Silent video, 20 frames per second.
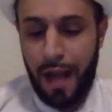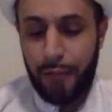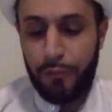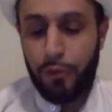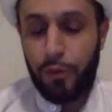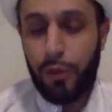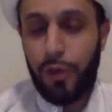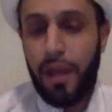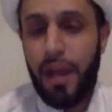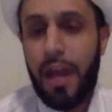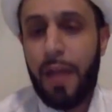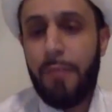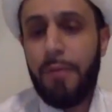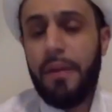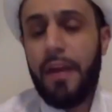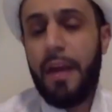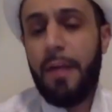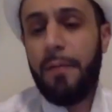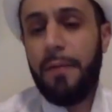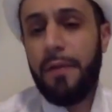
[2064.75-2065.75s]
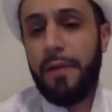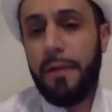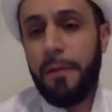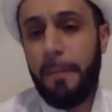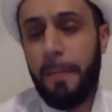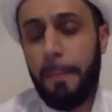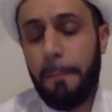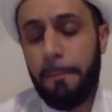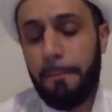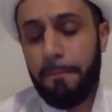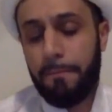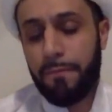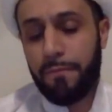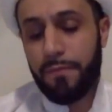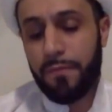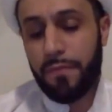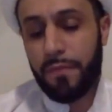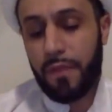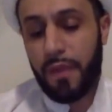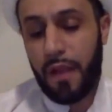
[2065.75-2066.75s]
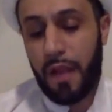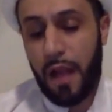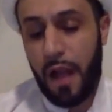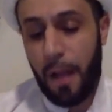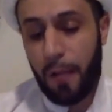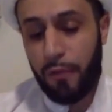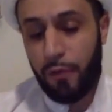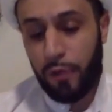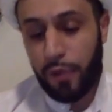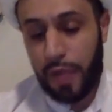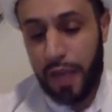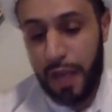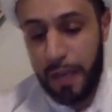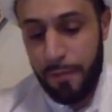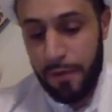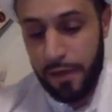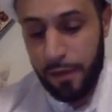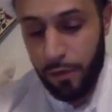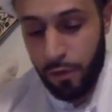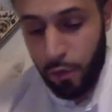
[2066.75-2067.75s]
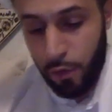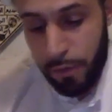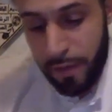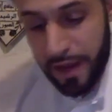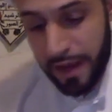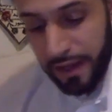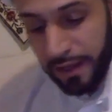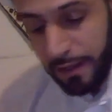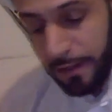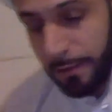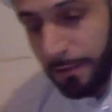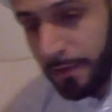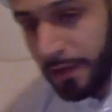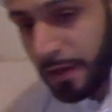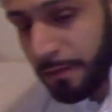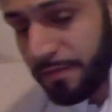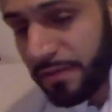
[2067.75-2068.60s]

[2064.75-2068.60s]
Abdullah ibn Ubay